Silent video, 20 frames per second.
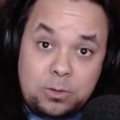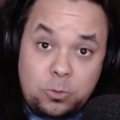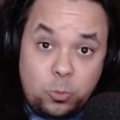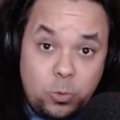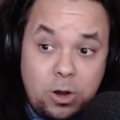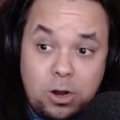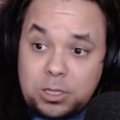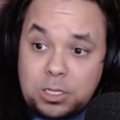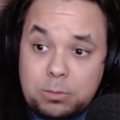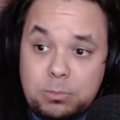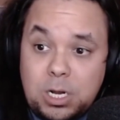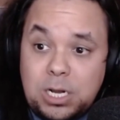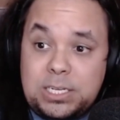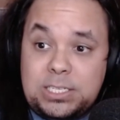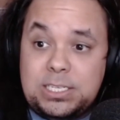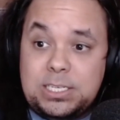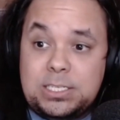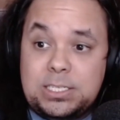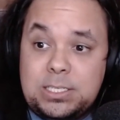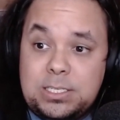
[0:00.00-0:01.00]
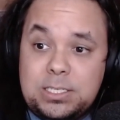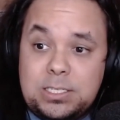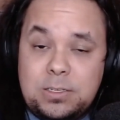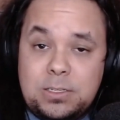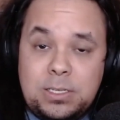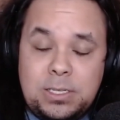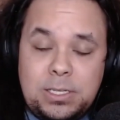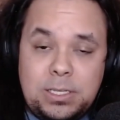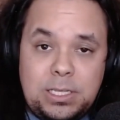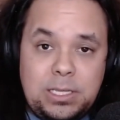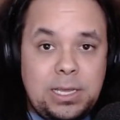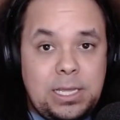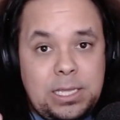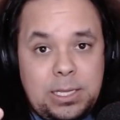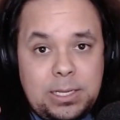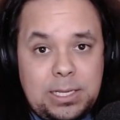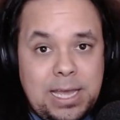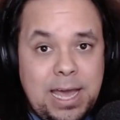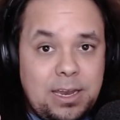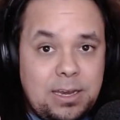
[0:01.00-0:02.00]
Where are the Marxists?
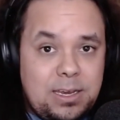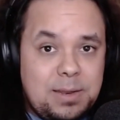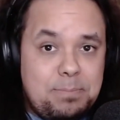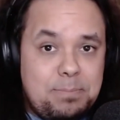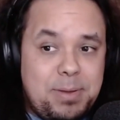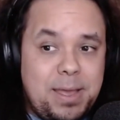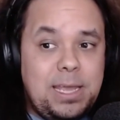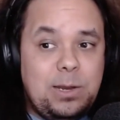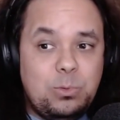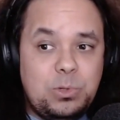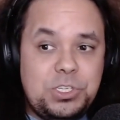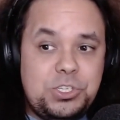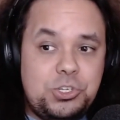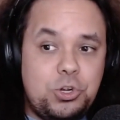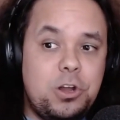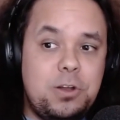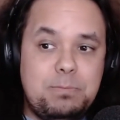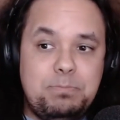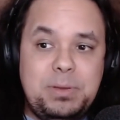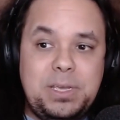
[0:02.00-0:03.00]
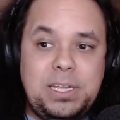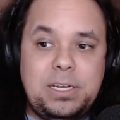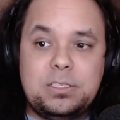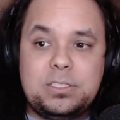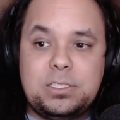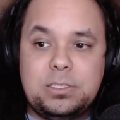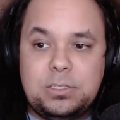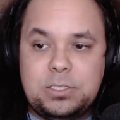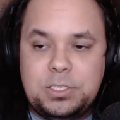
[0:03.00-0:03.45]
He had a debate with Jordan Peterson,